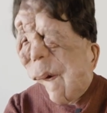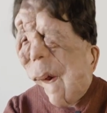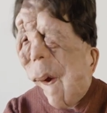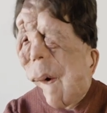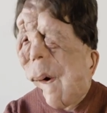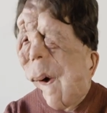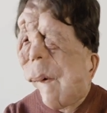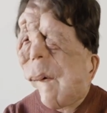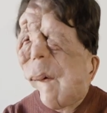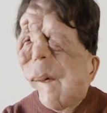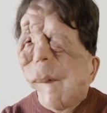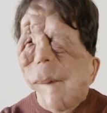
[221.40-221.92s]

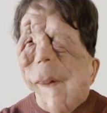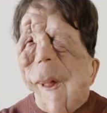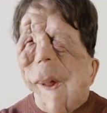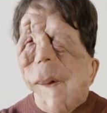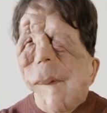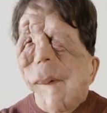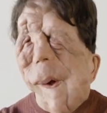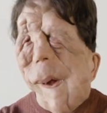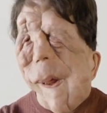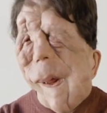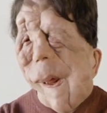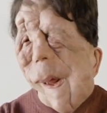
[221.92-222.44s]
thoroughly
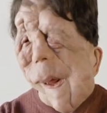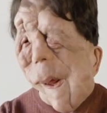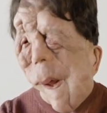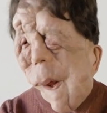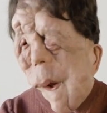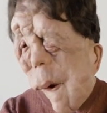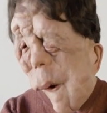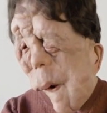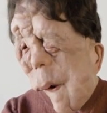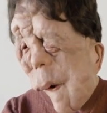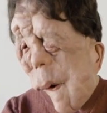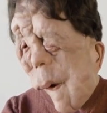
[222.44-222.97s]
respectfully,
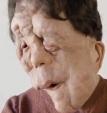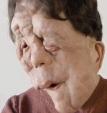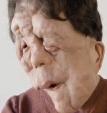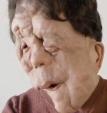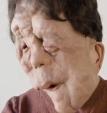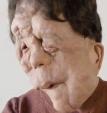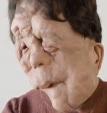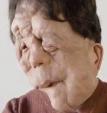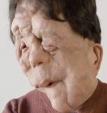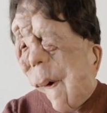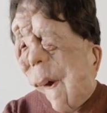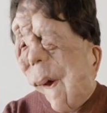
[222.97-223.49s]

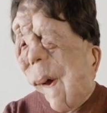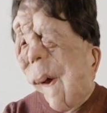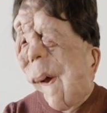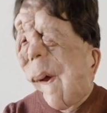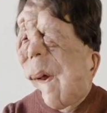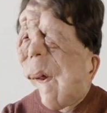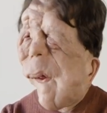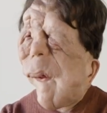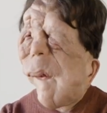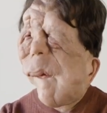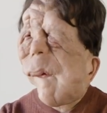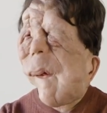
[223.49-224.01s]
were
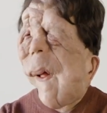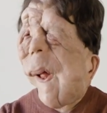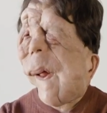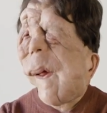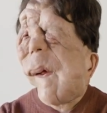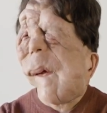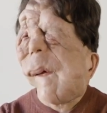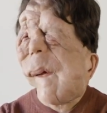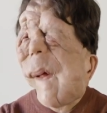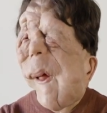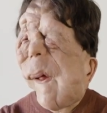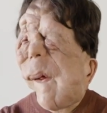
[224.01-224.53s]

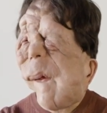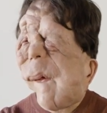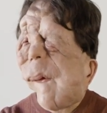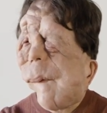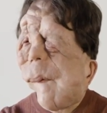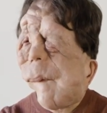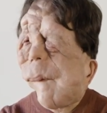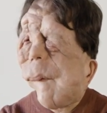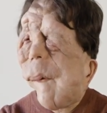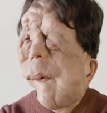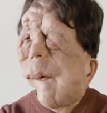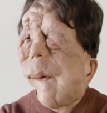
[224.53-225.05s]
psych-assessed
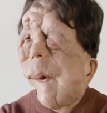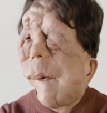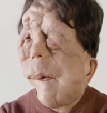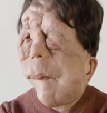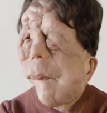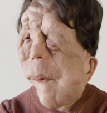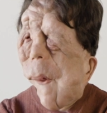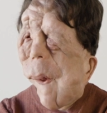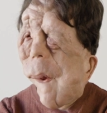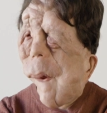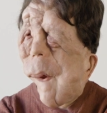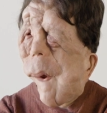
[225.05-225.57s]
before they were
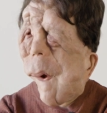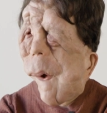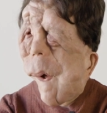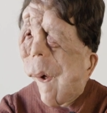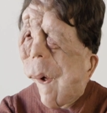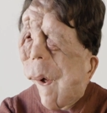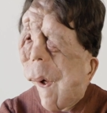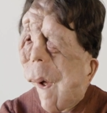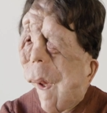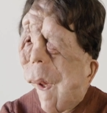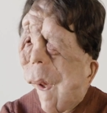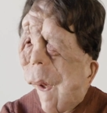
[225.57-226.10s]
put
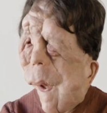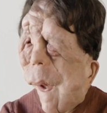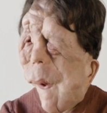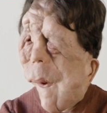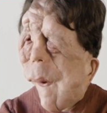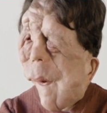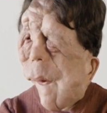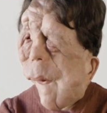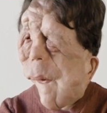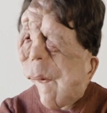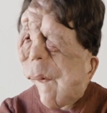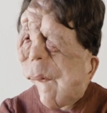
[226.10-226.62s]
on
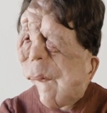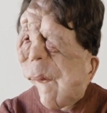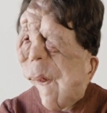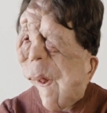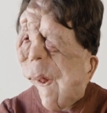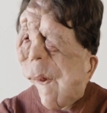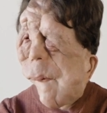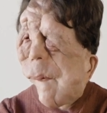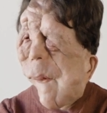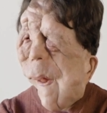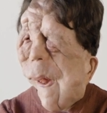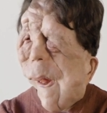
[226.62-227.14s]

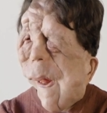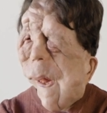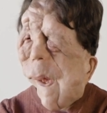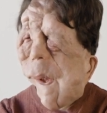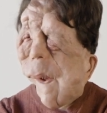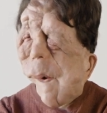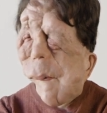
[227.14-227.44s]
TV.